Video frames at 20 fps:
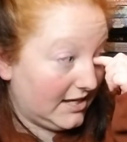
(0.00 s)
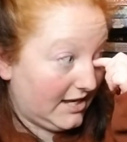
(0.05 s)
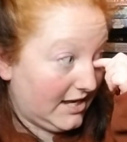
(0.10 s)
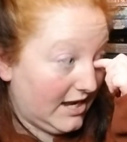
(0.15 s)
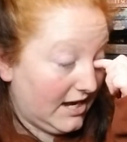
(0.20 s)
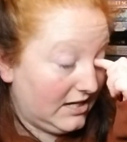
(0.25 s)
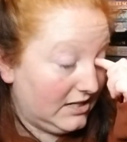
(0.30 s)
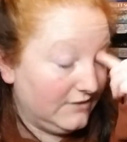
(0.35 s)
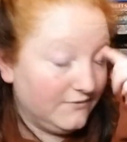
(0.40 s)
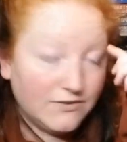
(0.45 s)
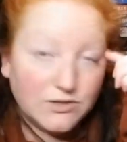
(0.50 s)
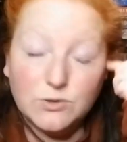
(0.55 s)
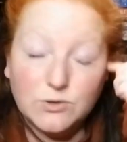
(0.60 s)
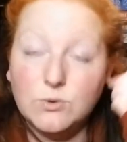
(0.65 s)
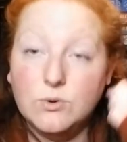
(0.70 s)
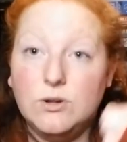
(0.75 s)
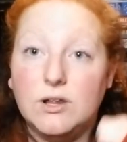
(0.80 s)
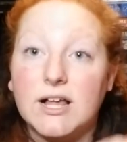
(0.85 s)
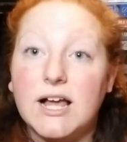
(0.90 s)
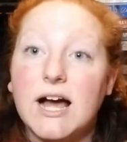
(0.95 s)
kind of a
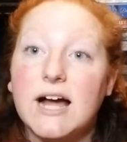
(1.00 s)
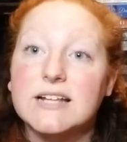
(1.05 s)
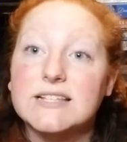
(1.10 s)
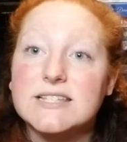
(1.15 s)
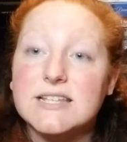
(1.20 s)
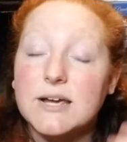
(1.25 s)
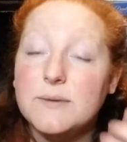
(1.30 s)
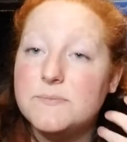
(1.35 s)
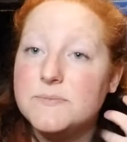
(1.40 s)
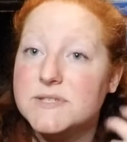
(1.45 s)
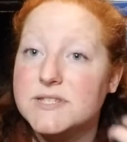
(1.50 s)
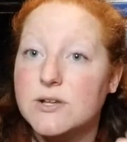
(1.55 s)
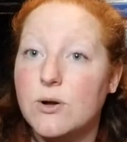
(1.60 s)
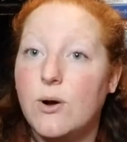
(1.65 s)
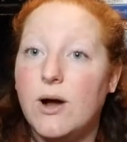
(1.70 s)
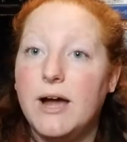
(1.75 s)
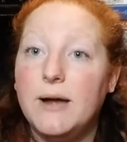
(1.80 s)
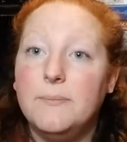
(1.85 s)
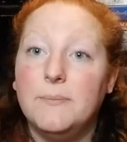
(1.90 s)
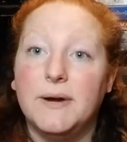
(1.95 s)
cool concept, so
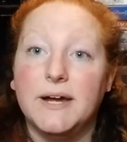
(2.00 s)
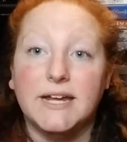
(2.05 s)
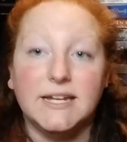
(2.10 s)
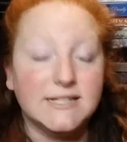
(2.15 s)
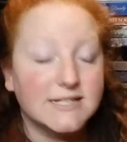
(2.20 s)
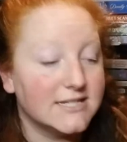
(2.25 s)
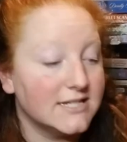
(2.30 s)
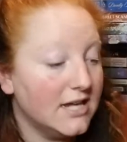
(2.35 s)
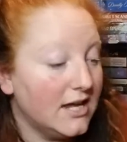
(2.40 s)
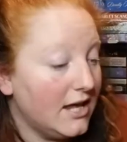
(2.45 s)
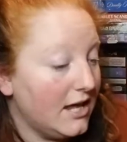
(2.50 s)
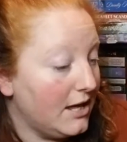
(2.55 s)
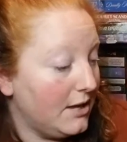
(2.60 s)
I might